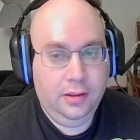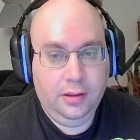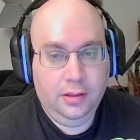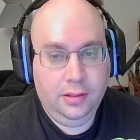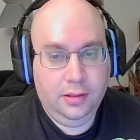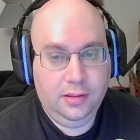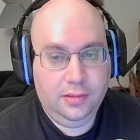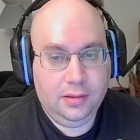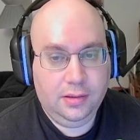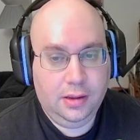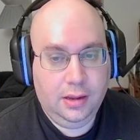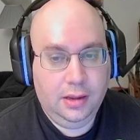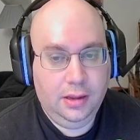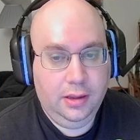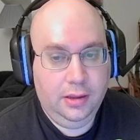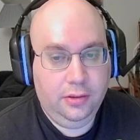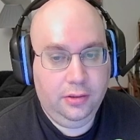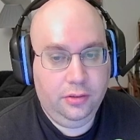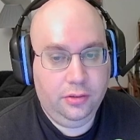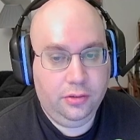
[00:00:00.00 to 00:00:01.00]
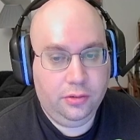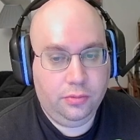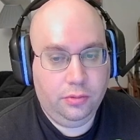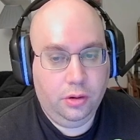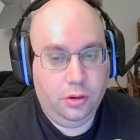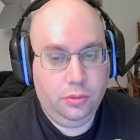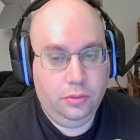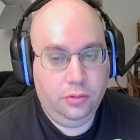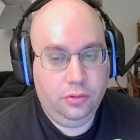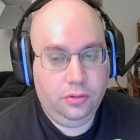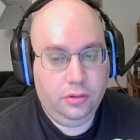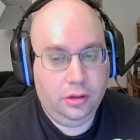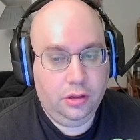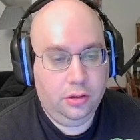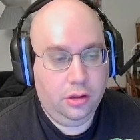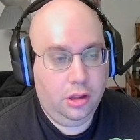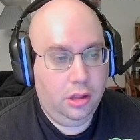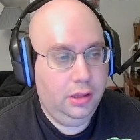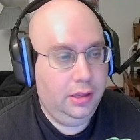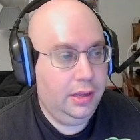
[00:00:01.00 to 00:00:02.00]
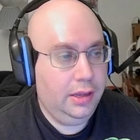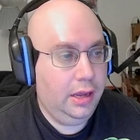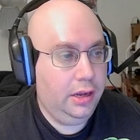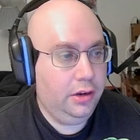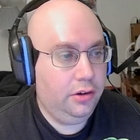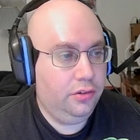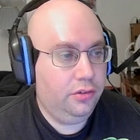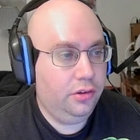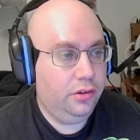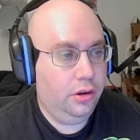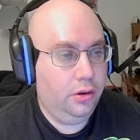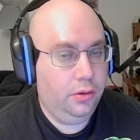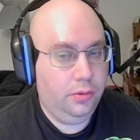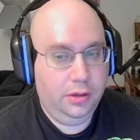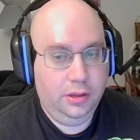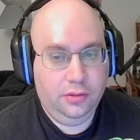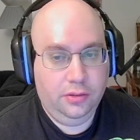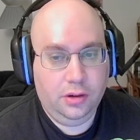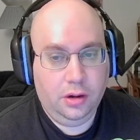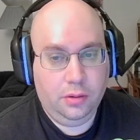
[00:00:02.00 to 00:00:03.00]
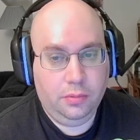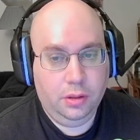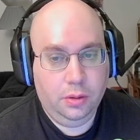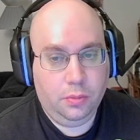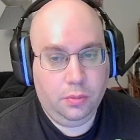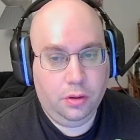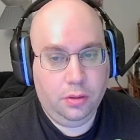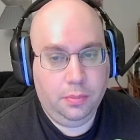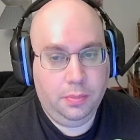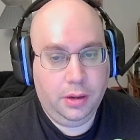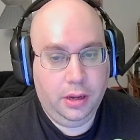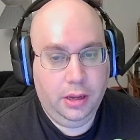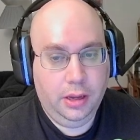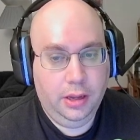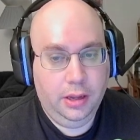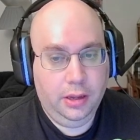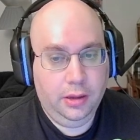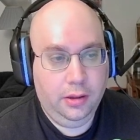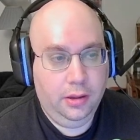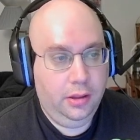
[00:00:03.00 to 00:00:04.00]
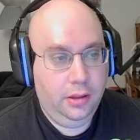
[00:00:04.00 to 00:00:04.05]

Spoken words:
This guy is gross and lollygagger, so he's not really worth buying.